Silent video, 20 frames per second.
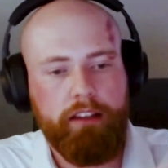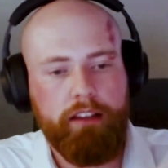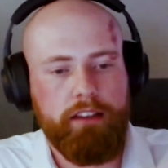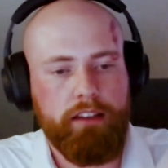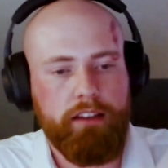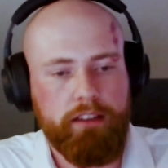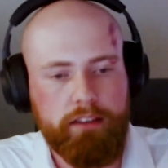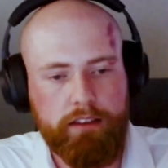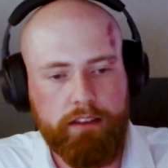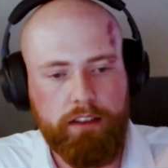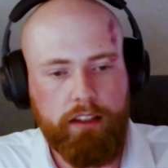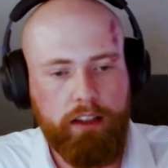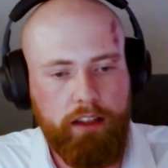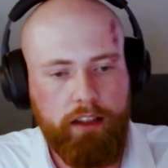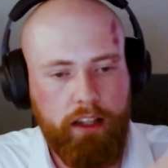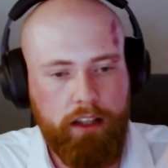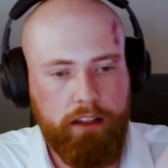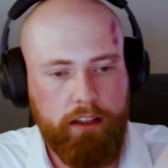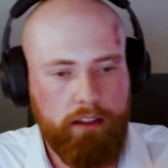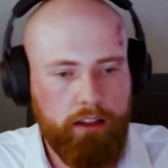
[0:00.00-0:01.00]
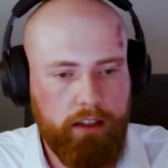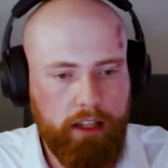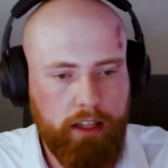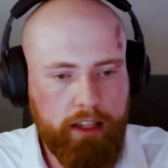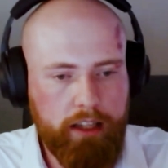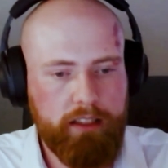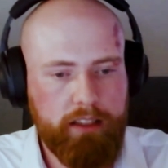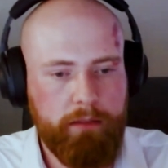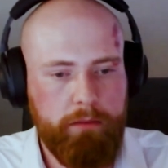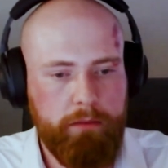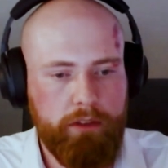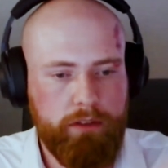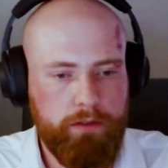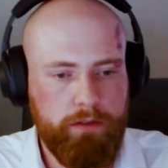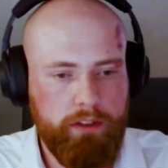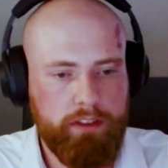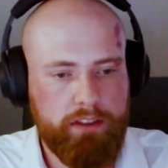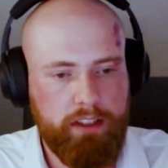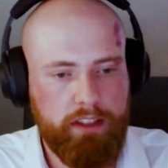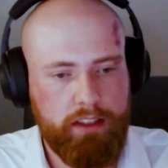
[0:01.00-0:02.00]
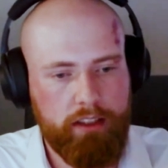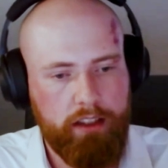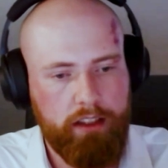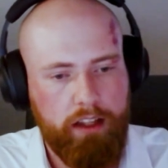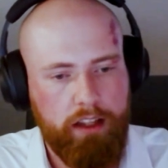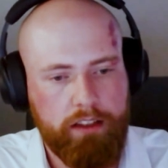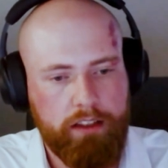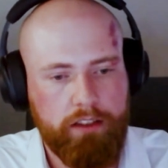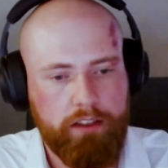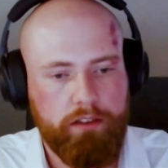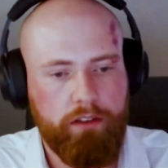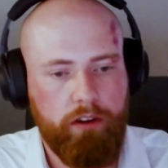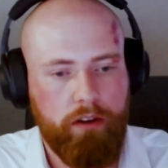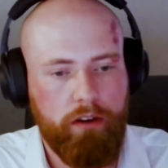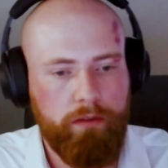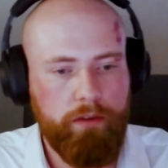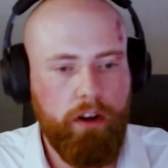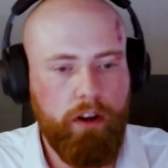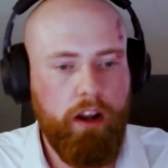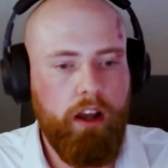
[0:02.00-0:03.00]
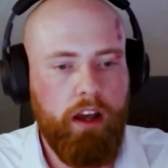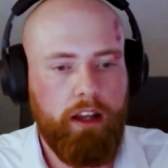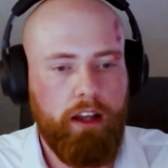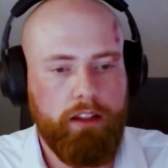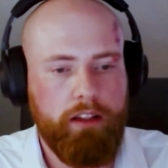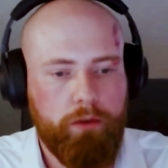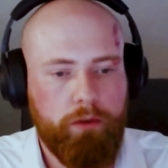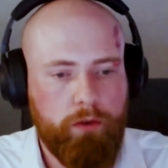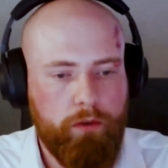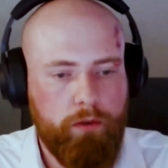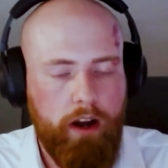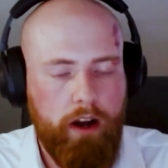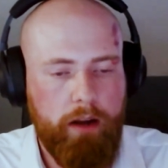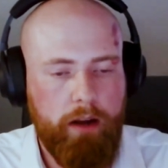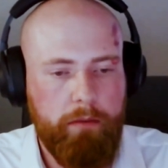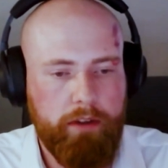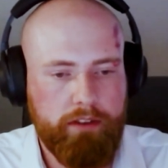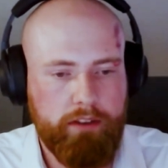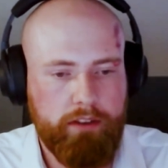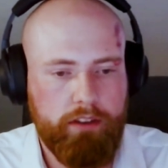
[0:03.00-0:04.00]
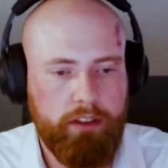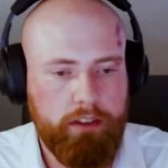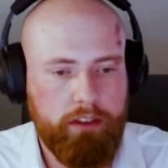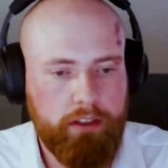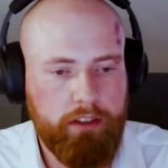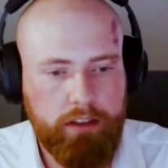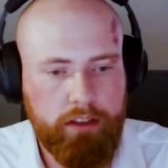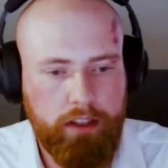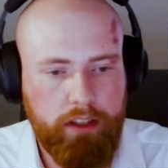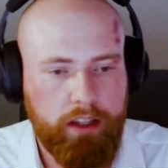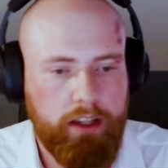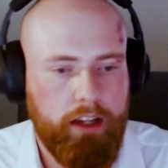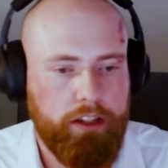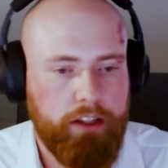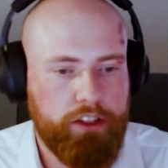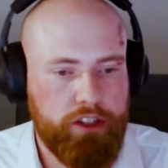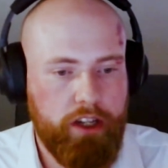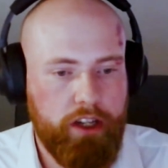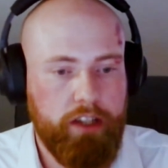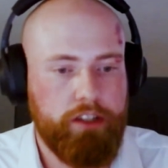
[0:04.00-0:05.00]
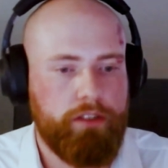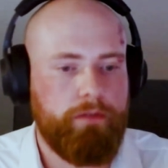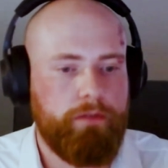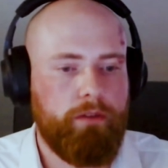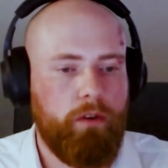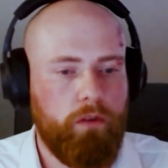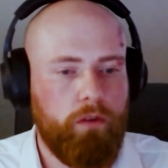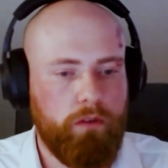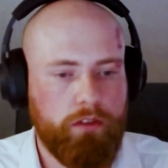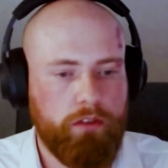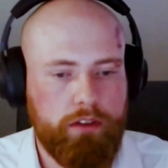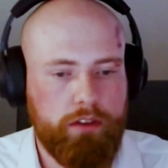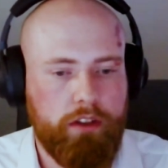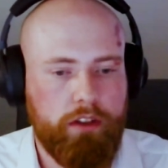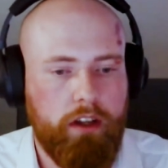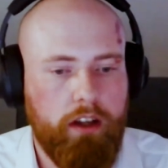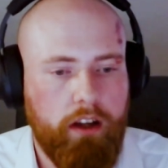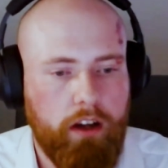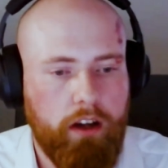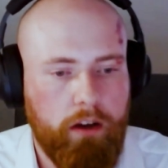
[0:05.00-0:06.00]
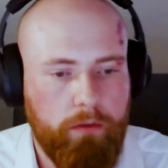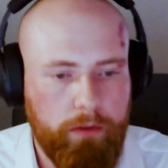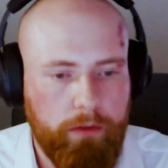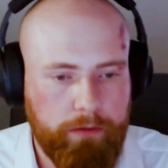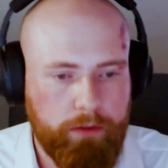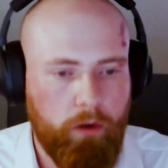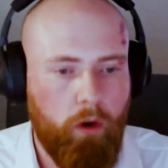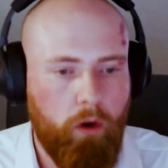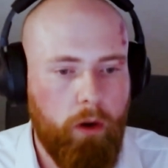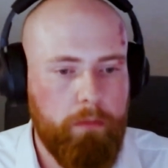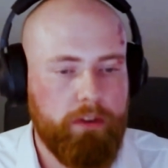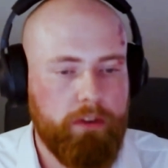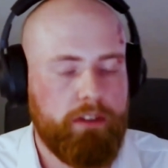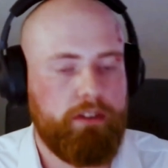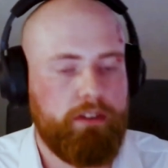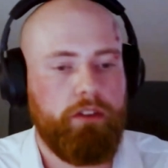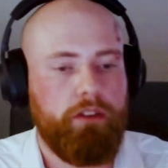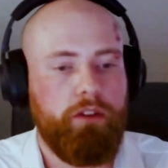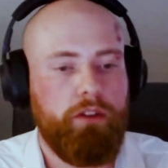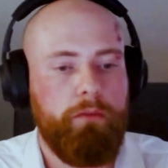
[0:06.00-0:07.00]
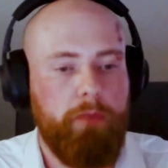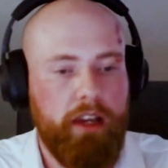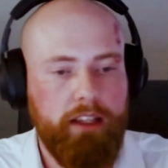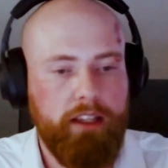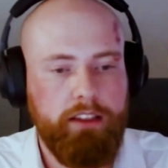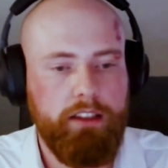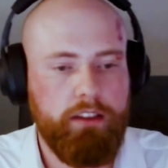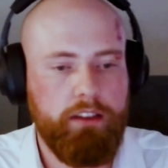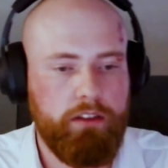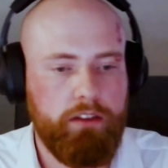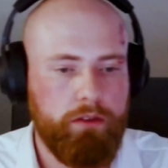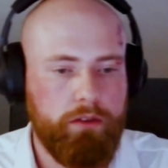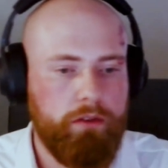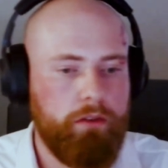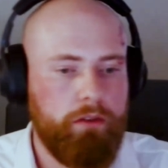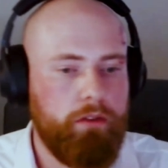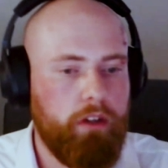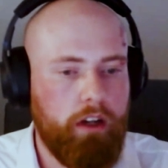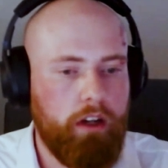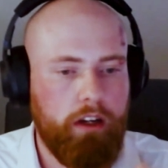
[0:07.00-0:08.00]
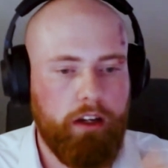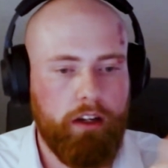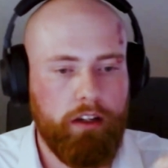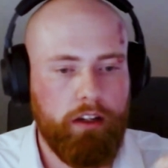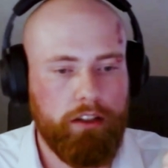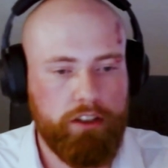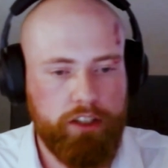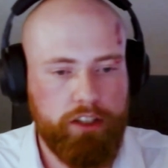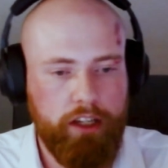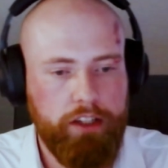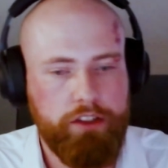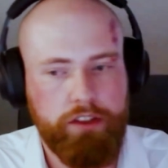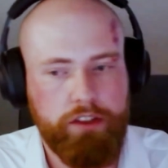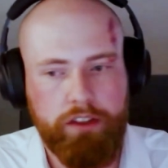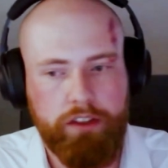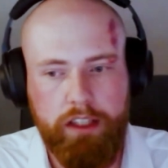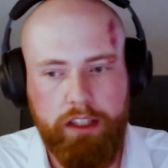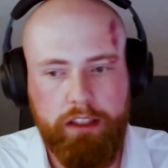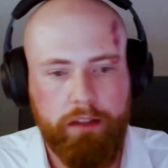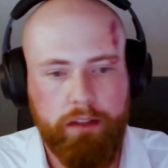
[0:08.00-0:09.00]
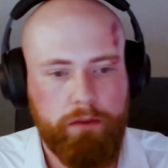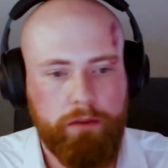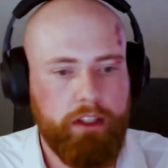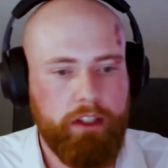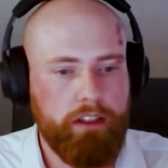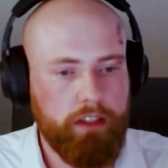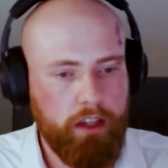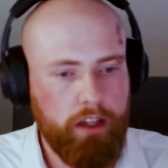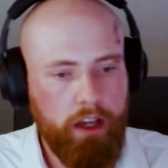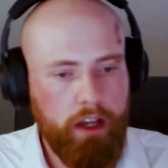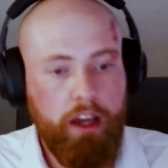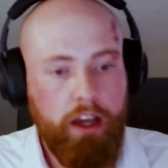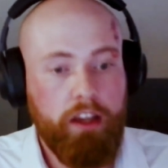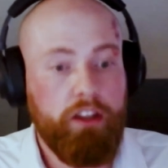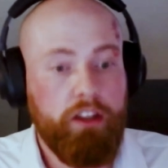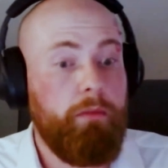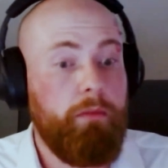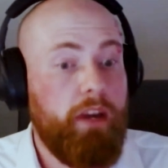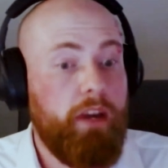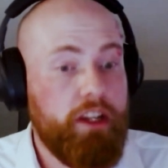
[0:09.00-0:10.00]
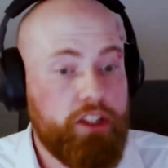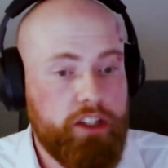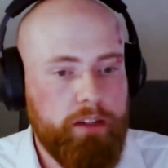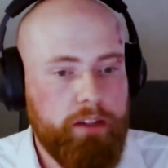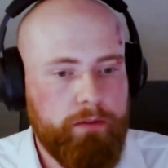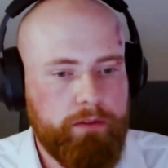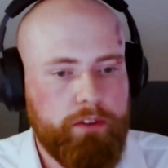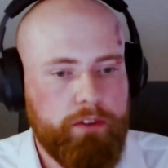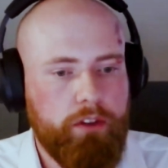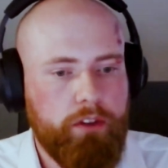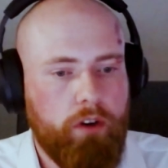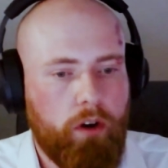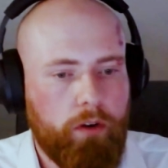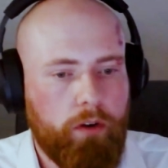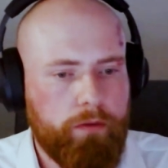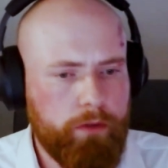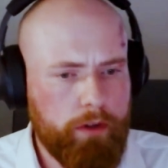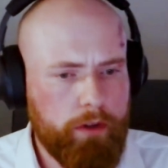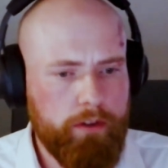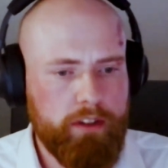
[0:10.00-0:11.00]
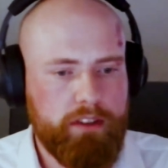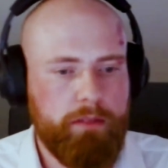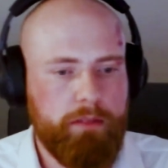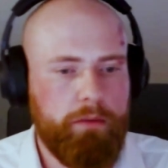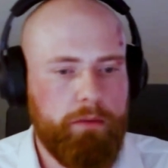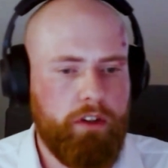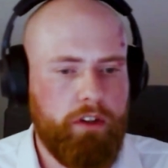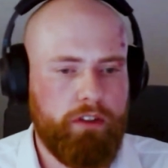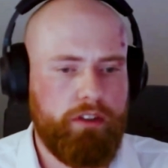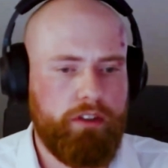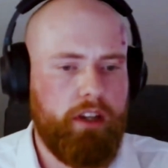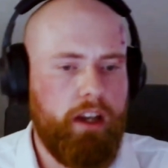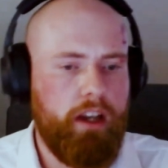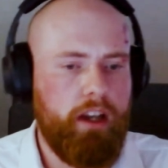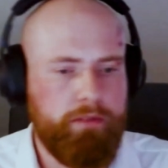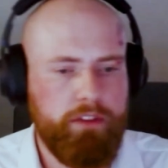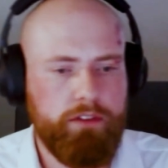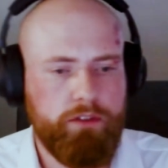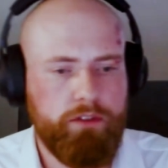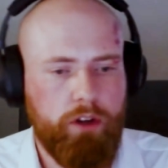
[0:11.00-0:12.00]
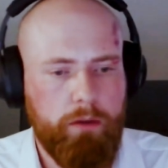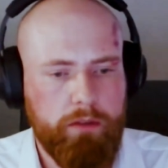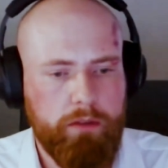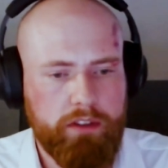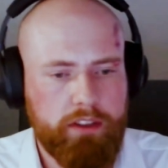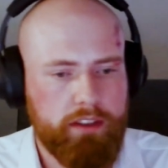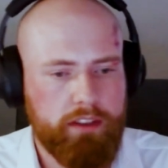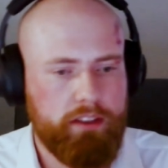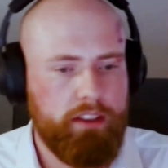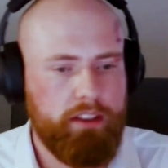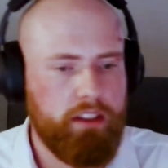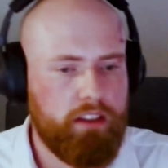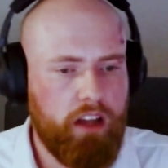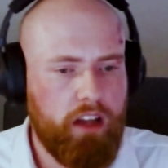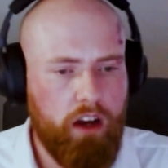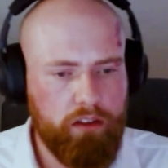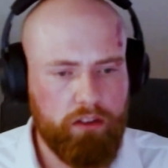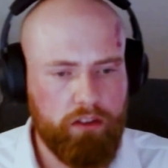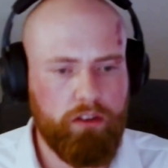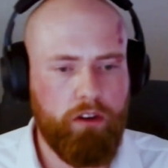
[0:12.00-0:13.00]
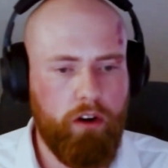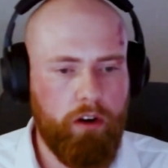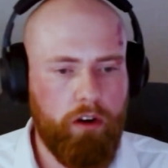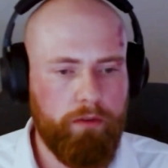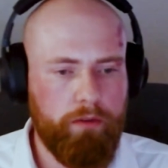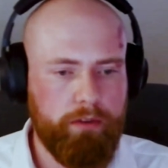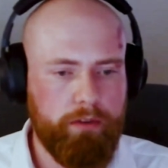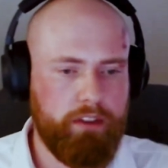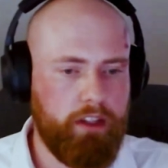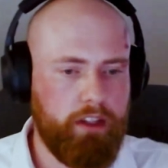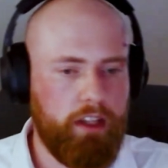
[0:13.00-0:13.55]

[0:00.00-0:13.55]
and this link between satellite and Earth and the requirements of it, they can change, of course, with the orbit. So you may need to change your data rate. You may shift your frequency because you have disturbances here down on Earth, and